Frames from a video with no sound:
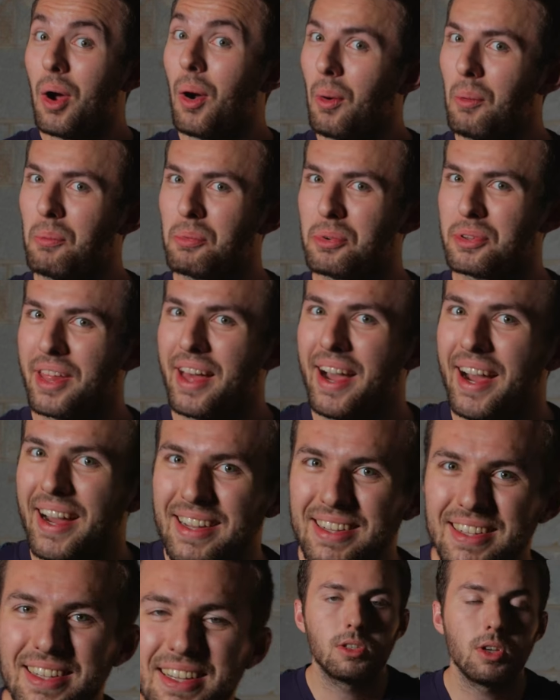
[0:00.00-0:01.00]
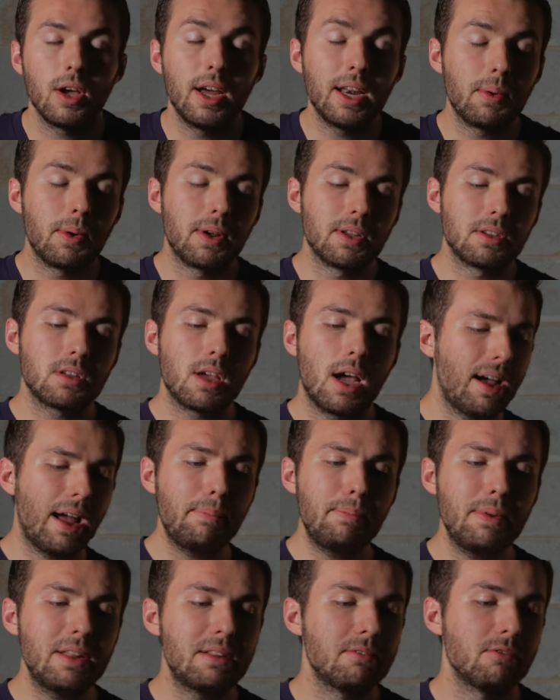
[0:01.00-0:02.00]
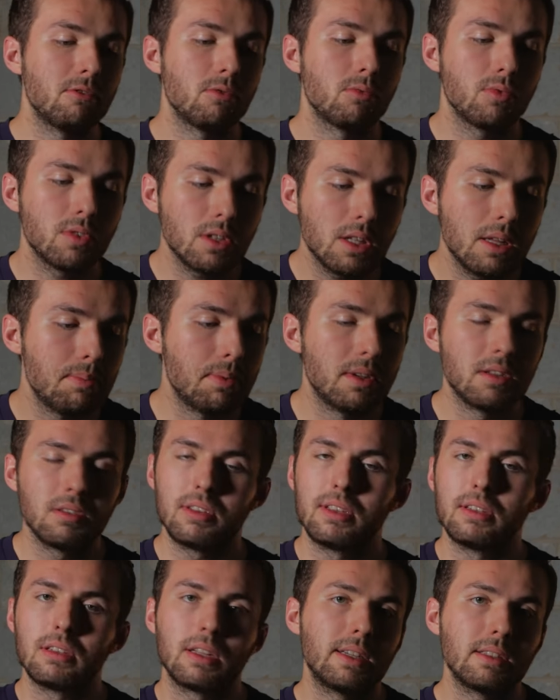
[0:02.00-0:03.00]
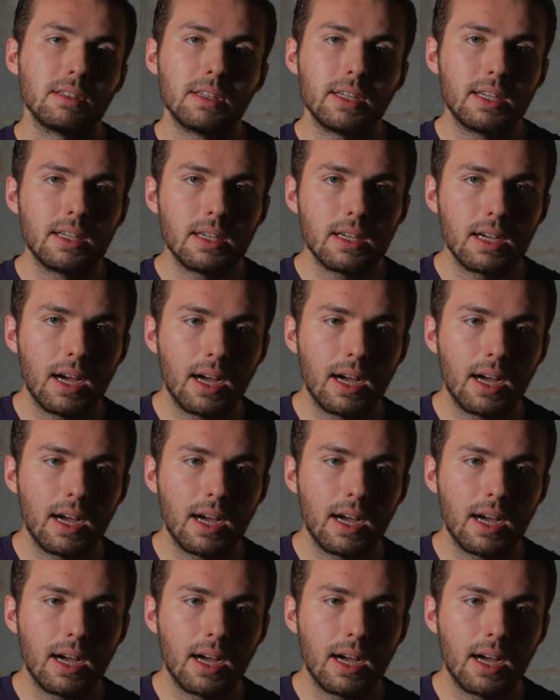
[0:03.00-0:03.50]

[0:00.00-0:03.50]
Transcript: hope for that. So anyways, I've been really busy lately.